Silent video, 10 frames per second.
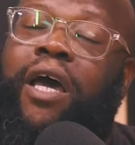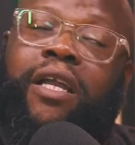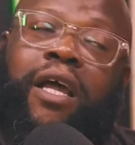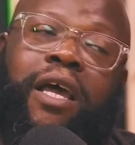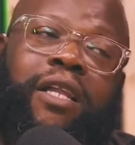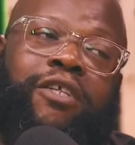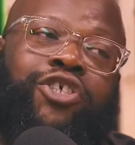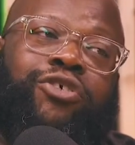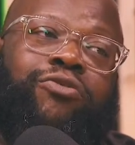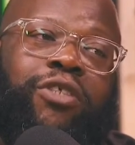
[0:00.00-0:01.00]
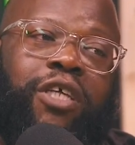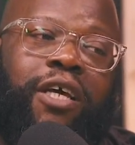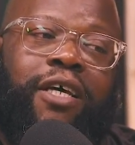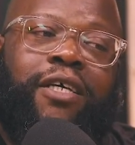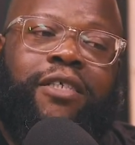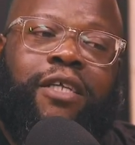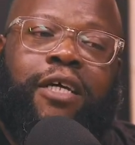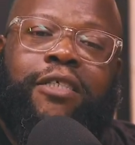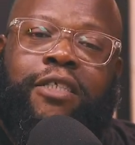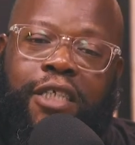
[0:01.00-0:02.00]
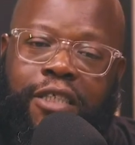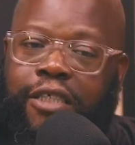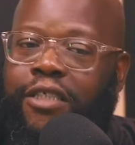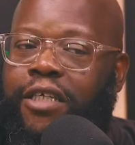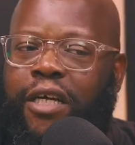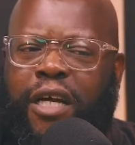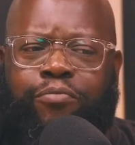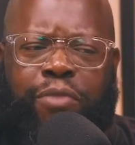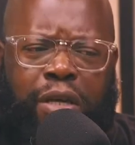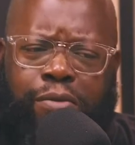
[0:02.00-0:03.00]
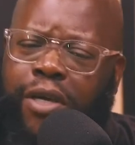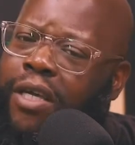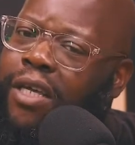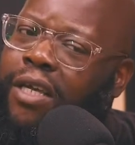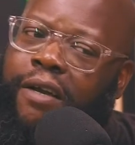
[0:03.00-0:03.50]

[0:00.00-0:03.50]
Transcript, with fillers: and and the juice is the consistency, the commitment,